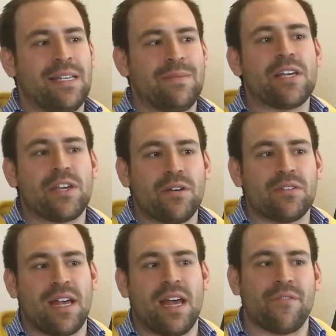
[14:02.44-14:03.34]
seems like you
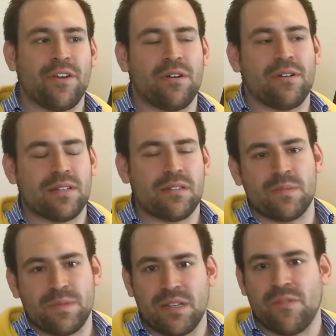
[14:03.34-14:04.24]
also have,
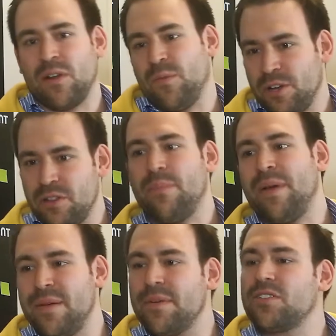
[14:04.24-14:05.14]
specifically when you're in the
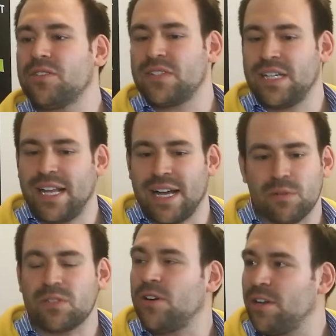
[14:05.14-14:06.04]
payments, you see like
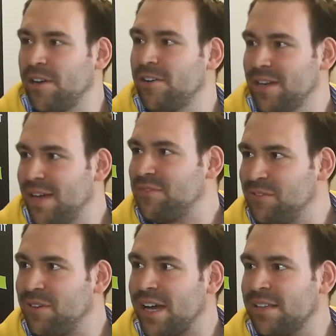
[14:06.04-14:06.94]
what's going on left and
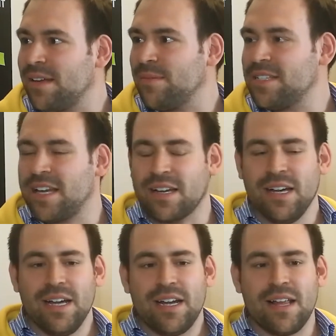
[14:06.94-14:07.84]
right. I'm saying
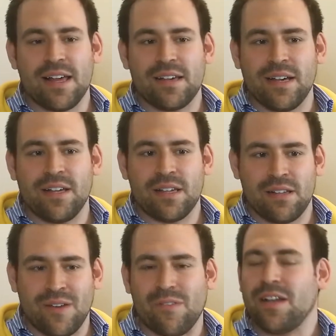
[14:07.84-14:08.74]
like you're
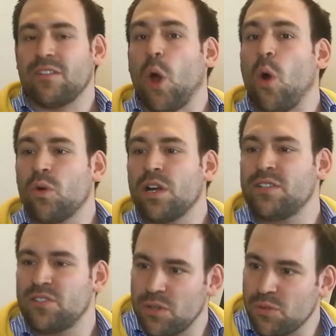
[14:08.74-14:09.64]
definitely not the only
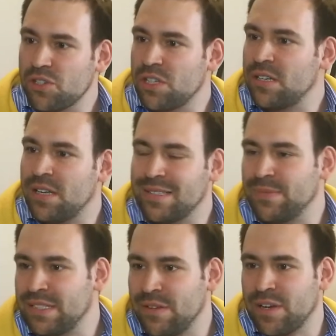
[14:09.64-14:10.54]
solution,
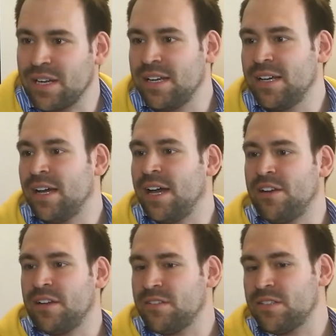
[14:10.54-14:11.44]
specifically
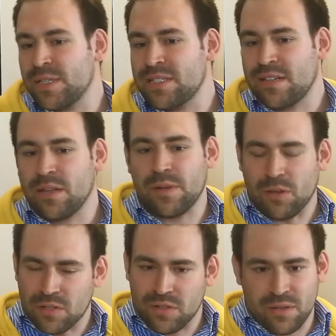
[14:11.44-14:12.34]
not in Switzerland, but
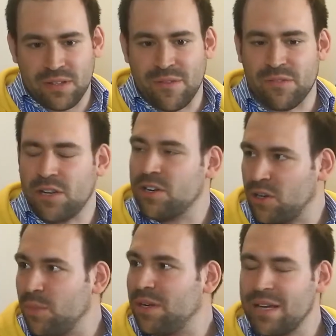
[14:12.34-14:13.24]
also definitely on a
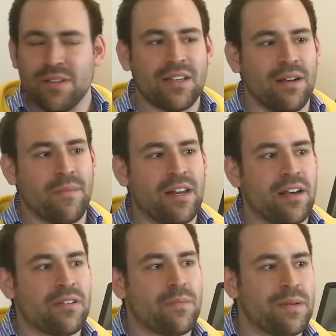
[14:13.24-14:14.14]
global level. There are many
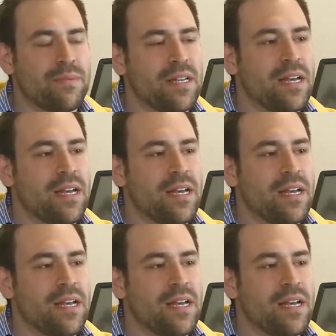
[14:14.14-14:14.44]
other people.